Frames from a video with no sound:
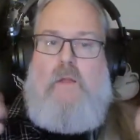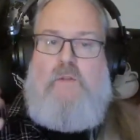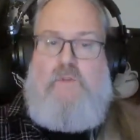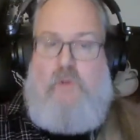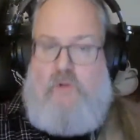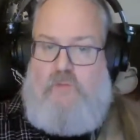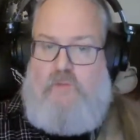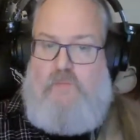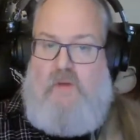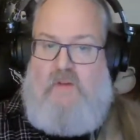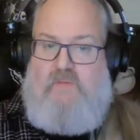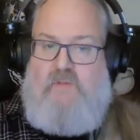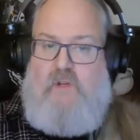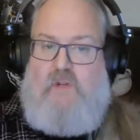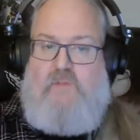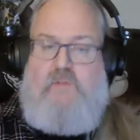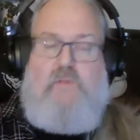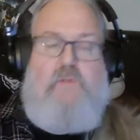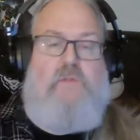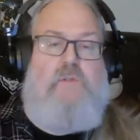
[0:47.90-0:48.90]
Judge Bev
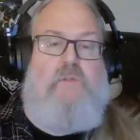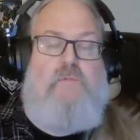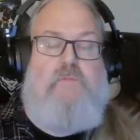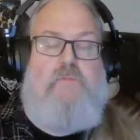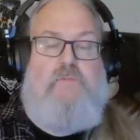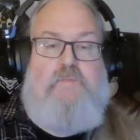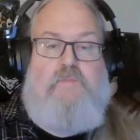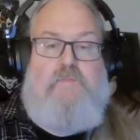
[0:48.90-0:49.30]
doesn't.